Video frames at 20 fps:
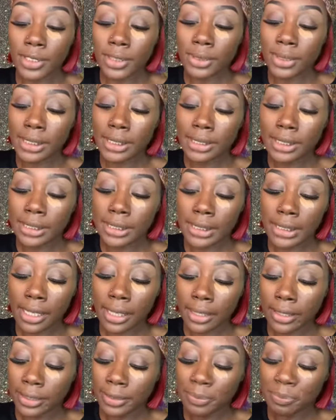using this
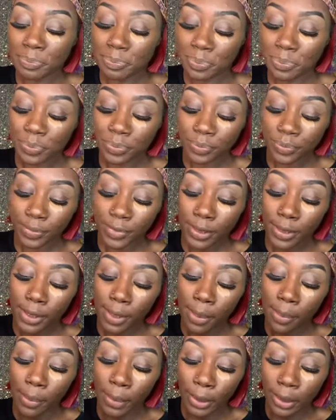um,
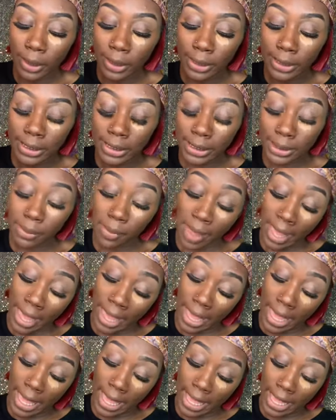Born This
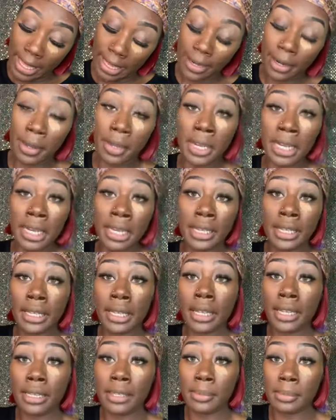Way and the
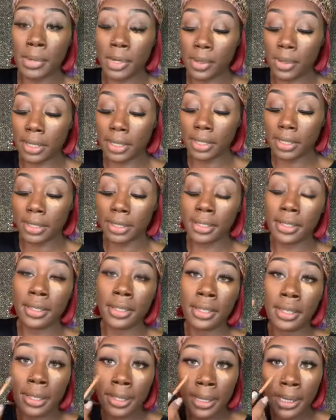color Mocha.
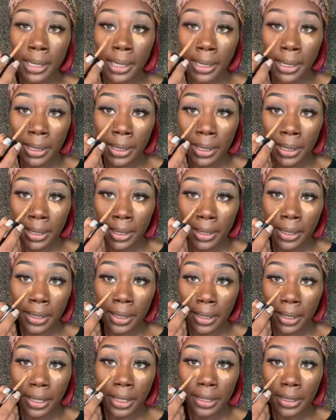
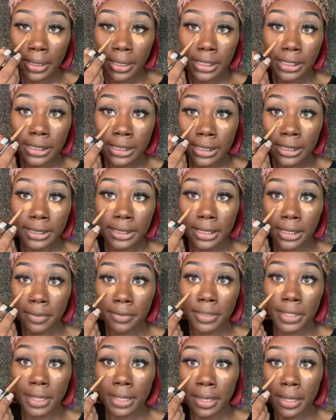And this looks
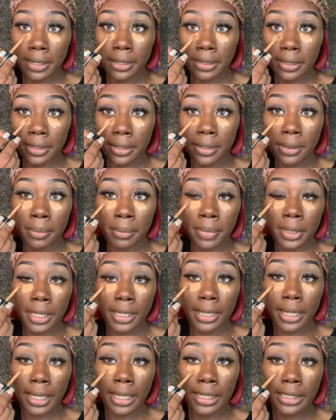even lighter.
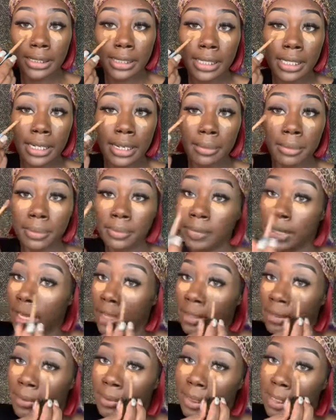But like I said, I'm,
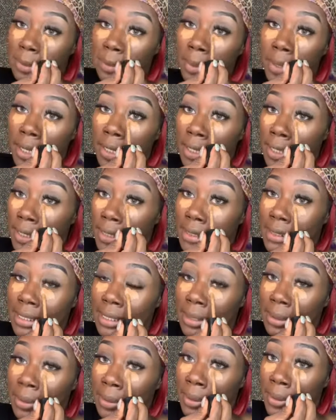I don't waste product.
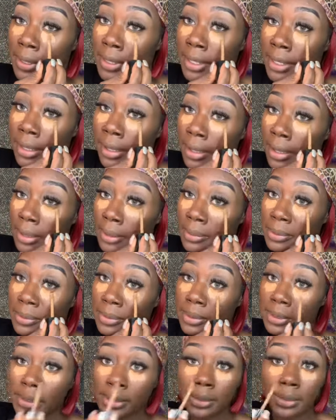So, I'm
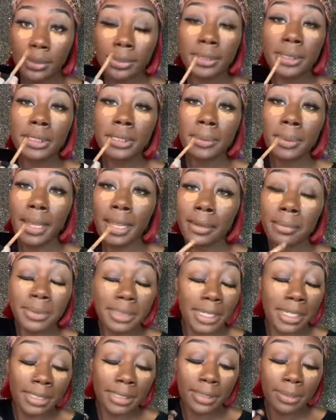going to use this
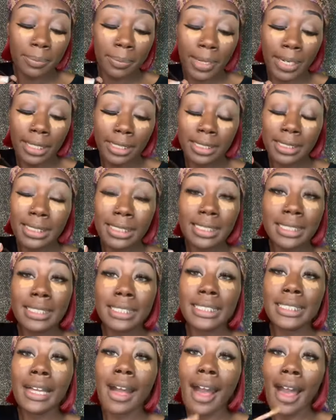product, uh, product until
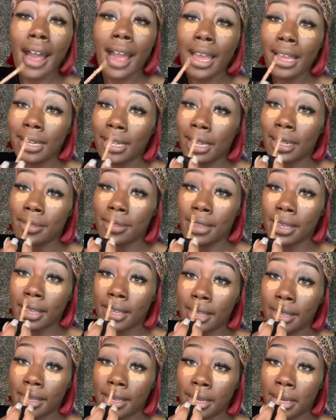it's done. And
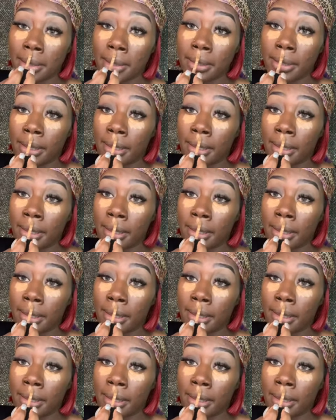then...